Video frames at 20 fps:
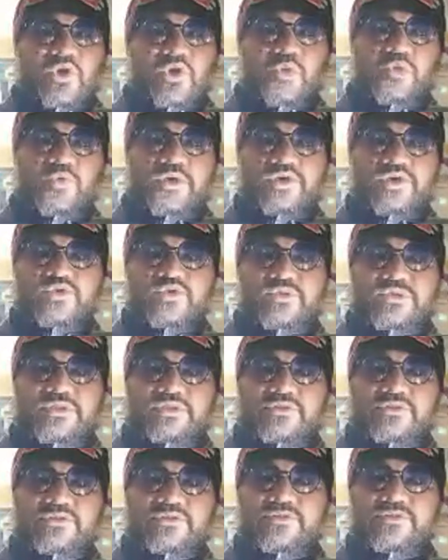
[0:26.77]
the age
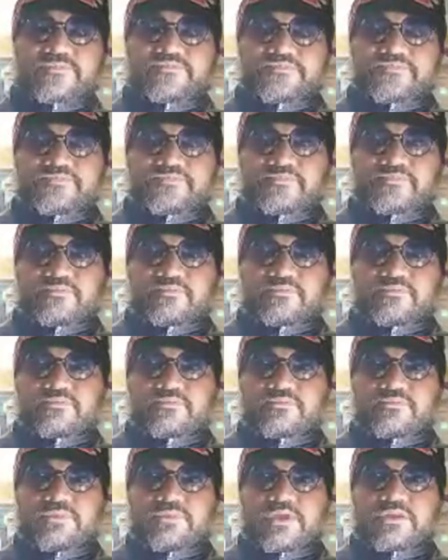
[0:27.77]
of
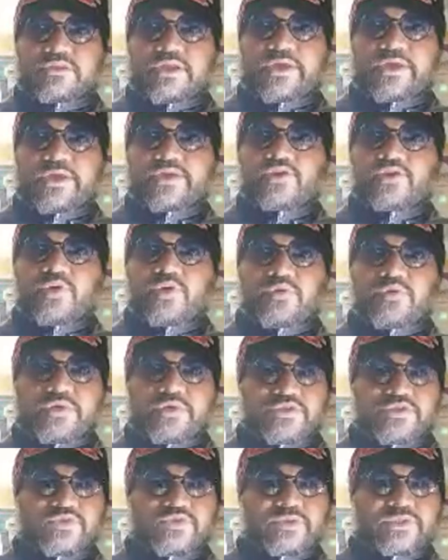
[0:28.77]
Wordsworth.
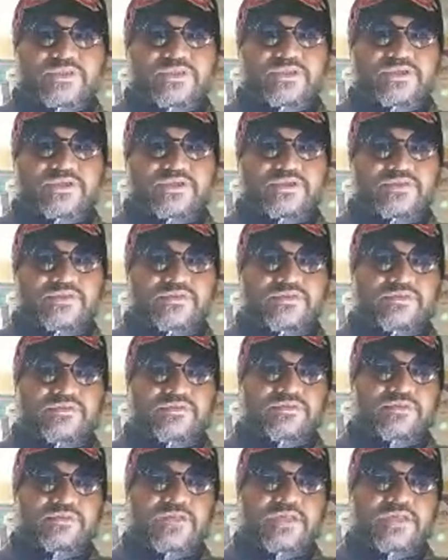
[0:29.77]
The age
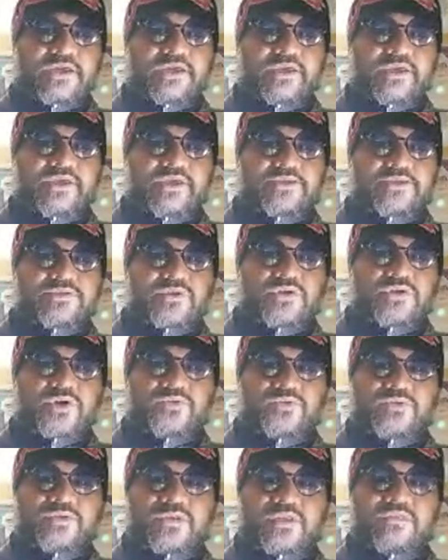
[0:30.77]
of Wordsworth
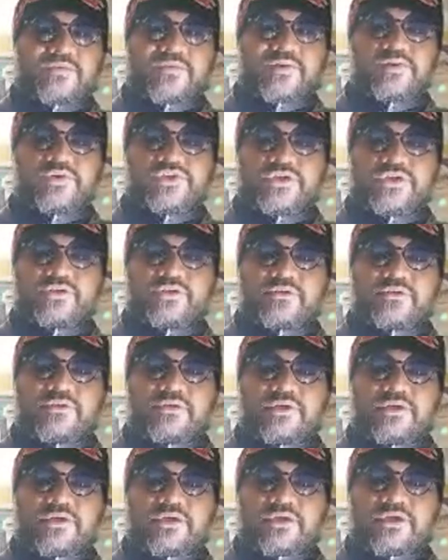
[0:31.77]
is the age
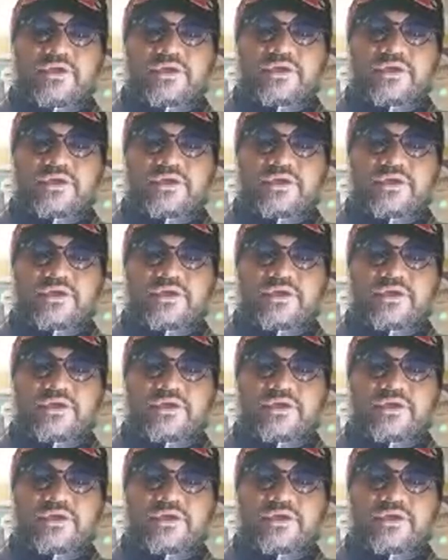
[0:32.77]
of the